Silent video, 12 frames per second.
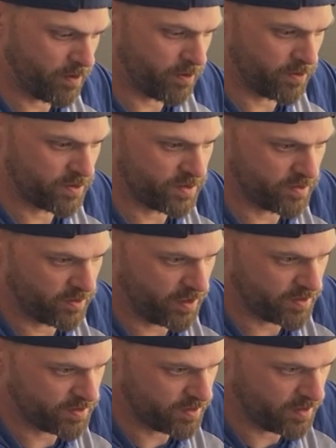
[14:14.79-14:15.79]
Oh, this still
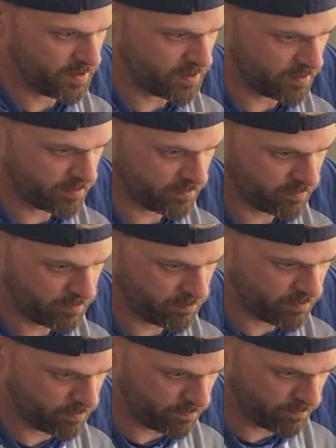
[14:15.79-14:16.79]
has the
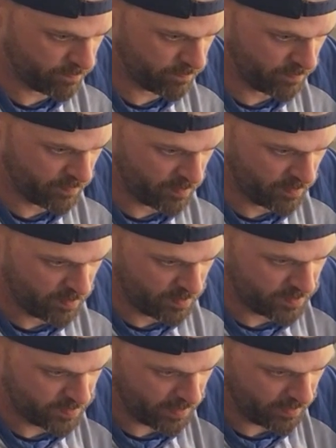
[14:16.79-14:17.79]

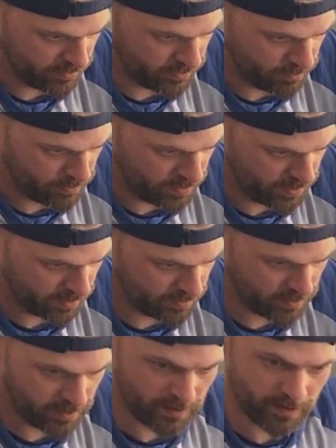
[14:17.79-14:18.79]
stylus
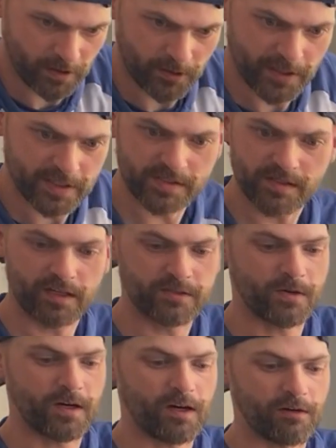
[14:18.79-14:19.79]
protector. Oh, that
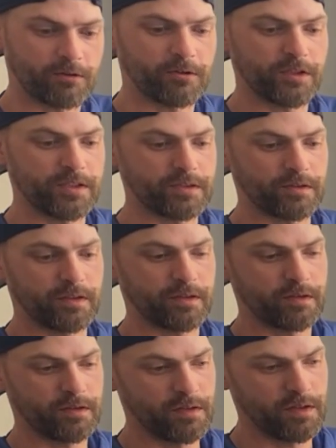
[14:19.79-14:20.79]
slides right off real easily.
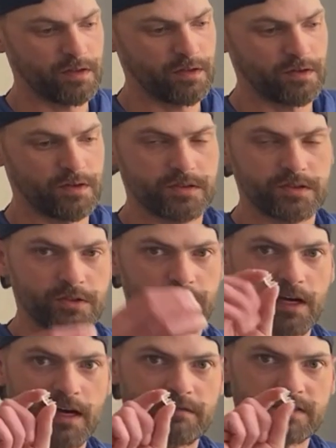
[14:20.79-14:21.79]
So
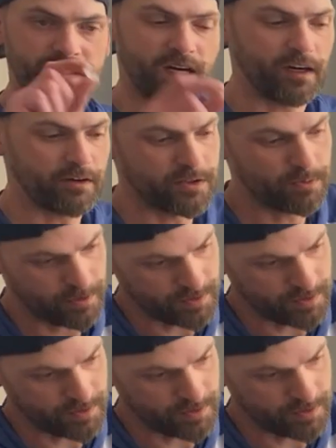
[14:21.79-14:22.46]
you have a stylus